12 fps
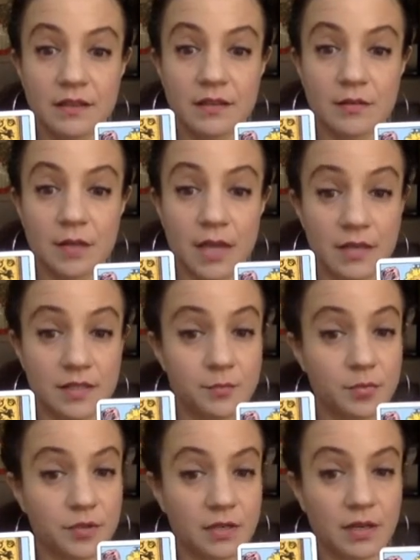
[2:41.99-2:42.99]
Oh, and it's
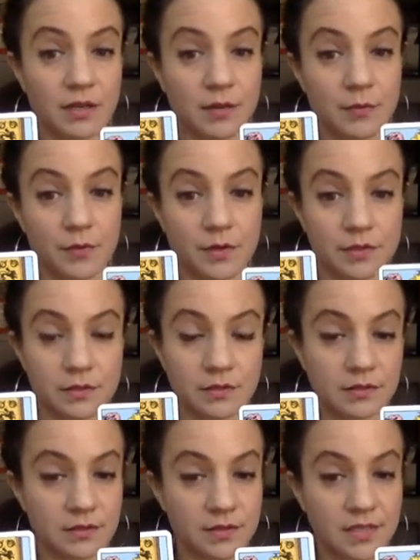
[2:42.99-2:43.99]
pretty high up one.
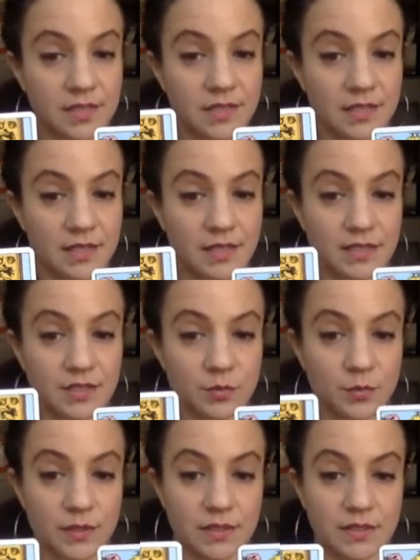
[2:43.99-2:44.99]
It's
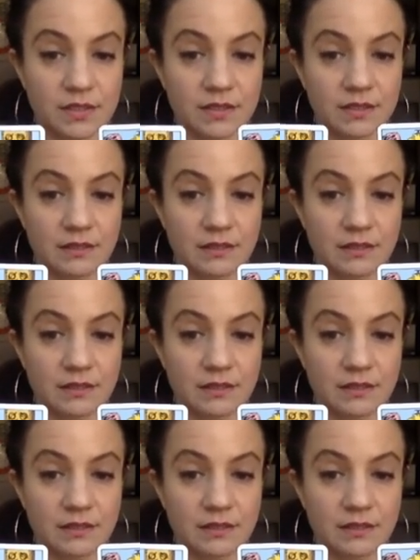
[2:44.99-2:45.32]
20.